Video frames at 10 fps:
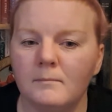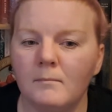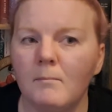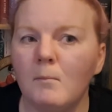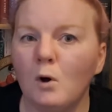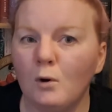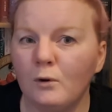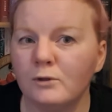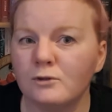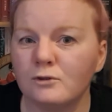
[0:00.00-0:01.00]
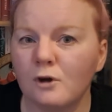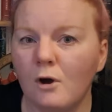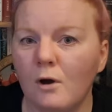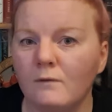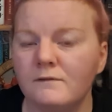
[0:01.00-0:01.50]
most
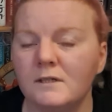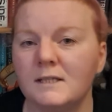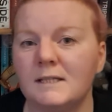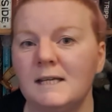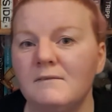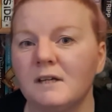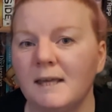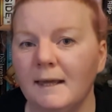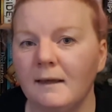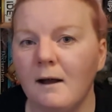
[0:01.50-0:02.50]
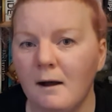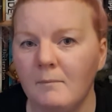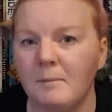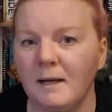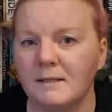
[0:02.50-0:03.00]
of the Stephen King
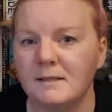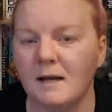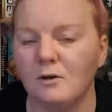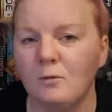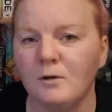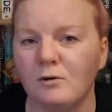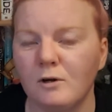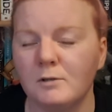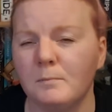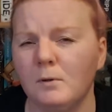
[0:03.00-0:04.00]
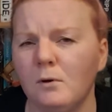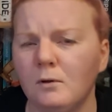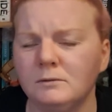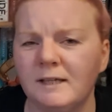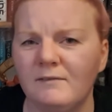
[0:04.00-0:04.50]
hardbacks that I come across, but
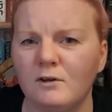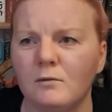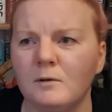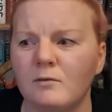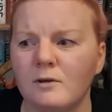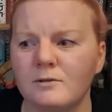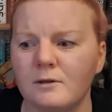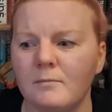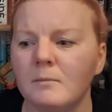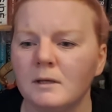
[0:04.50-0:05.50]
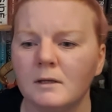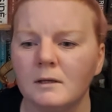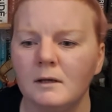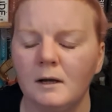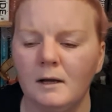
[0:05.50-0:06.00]
only if I come across them
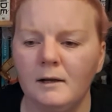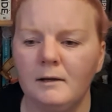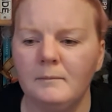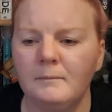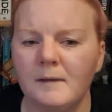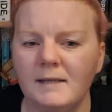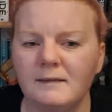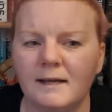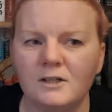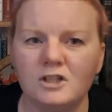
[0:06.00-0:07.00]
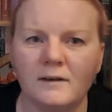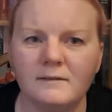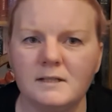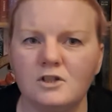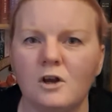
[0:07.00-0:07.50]
in like a
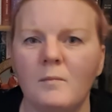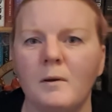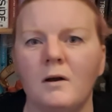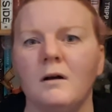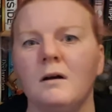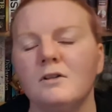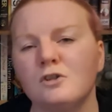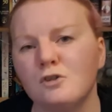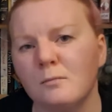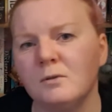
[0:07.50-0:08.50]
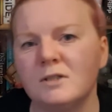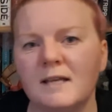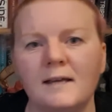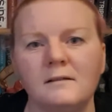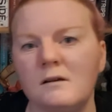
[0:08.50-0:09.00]
charity shop or at a jumble
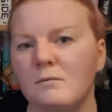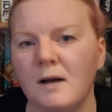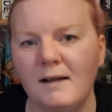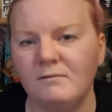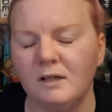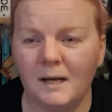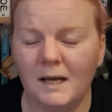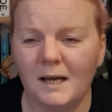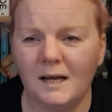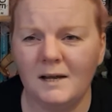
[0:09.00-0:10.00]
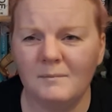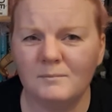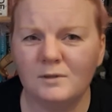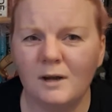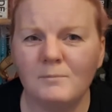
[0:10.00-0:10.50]
sale or whatever.
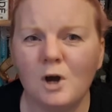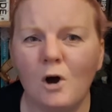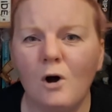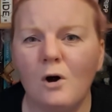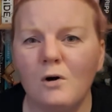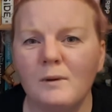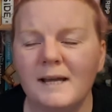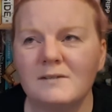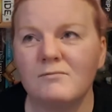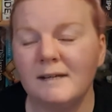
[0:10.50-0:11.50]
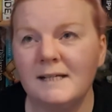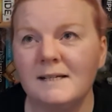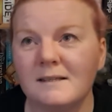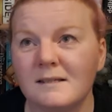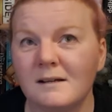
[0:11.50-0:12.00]
I'm not always
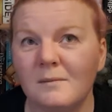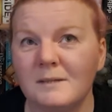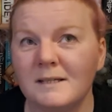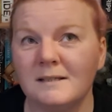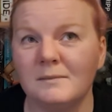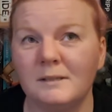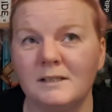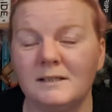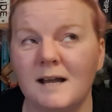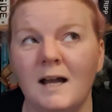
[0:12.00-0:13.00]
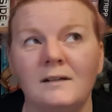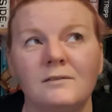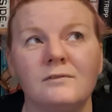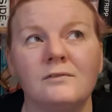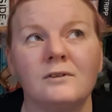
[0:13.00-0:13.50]
reading the synopsis, which is kind
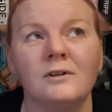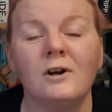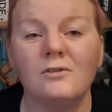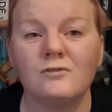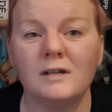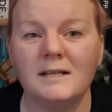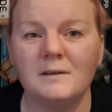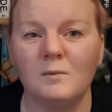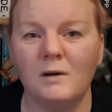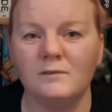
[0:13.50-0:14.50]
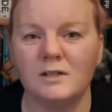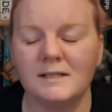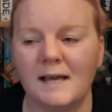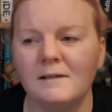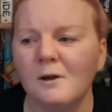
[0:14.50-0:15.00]
of contradicting what I've just
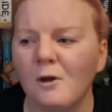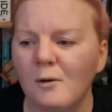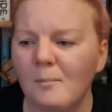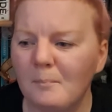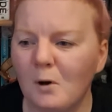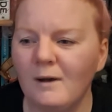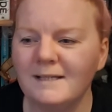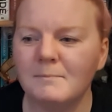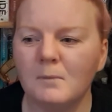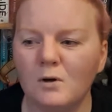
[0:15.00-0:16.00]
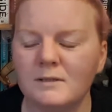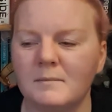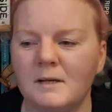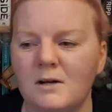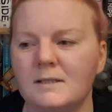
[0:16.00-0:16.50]
said, but it's mostly
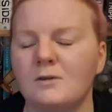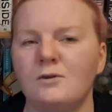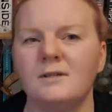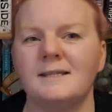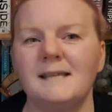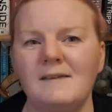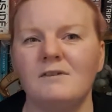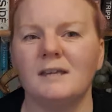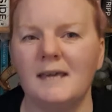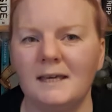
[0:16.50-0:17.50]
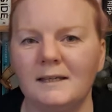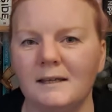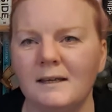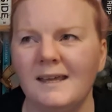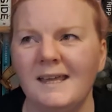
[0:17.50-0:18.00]
because I know Stephen King
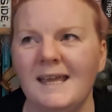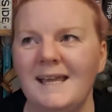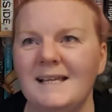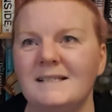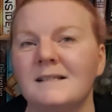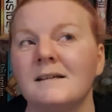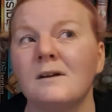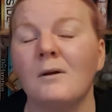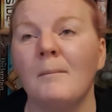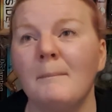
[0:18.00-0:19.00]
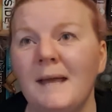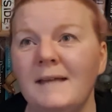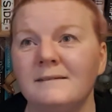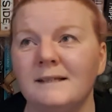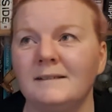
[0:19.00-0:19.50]
is
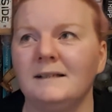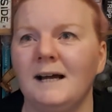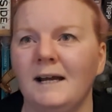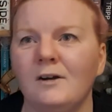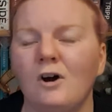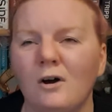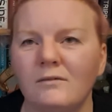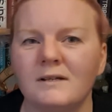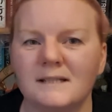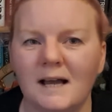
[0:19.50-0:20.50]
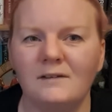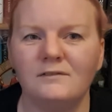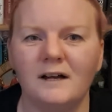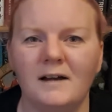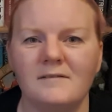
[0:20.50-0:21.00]
mainly like horror,
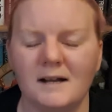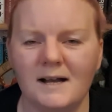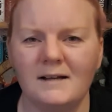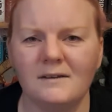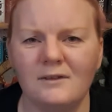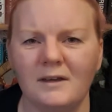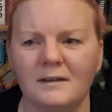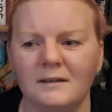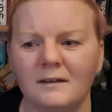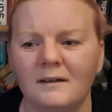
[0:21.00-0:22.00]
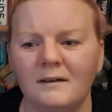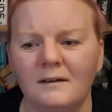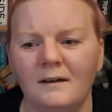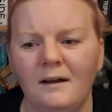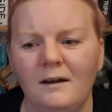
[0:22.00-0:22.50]
sci-fi, that kind of thing,
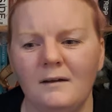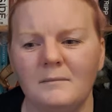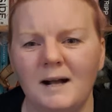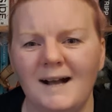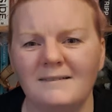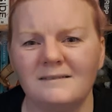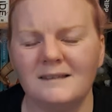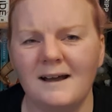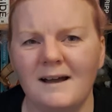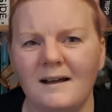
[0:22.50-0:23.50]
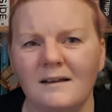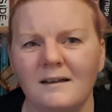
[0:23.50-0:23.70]
and that